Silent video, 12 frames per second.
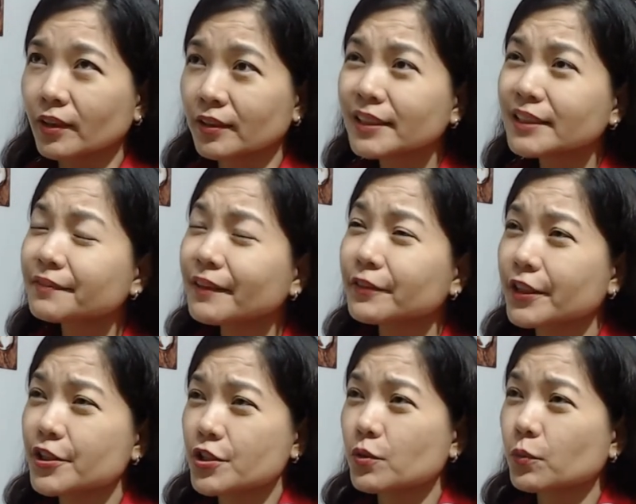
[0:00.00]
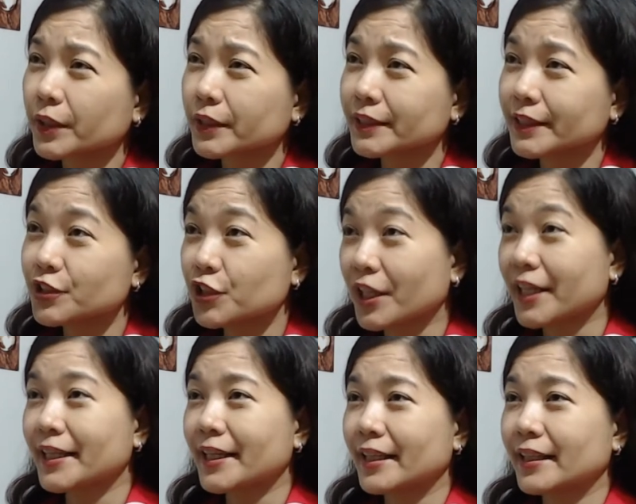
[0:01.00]
This foundation works in
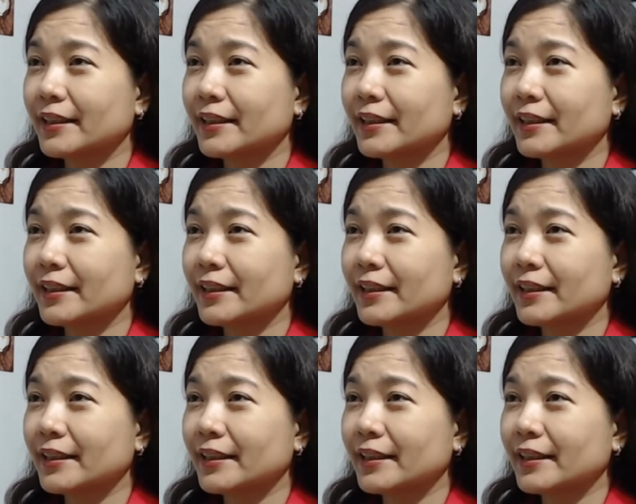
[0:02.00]
China.